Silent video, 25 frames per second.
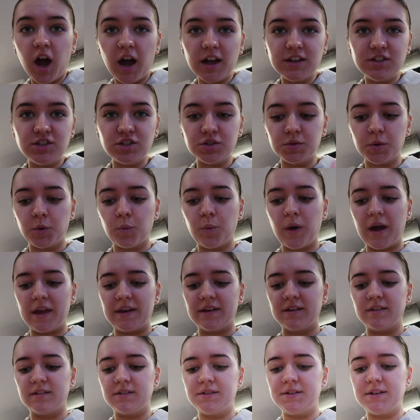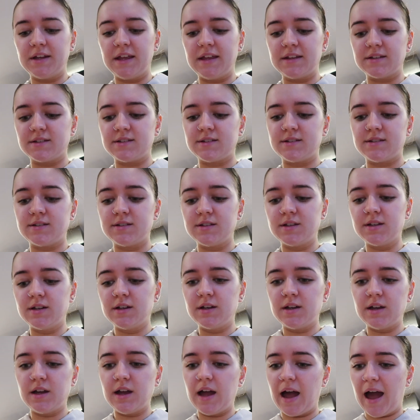I do it when it's
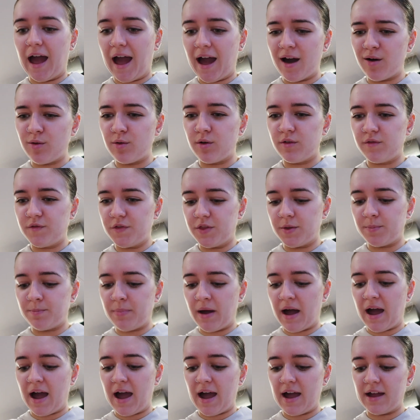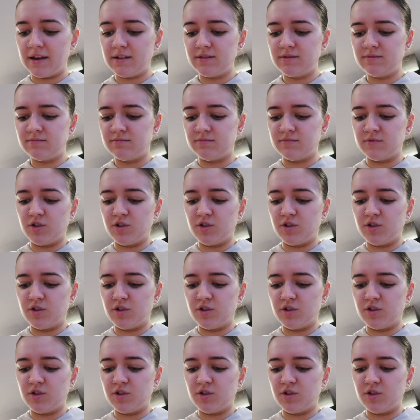out of the pan,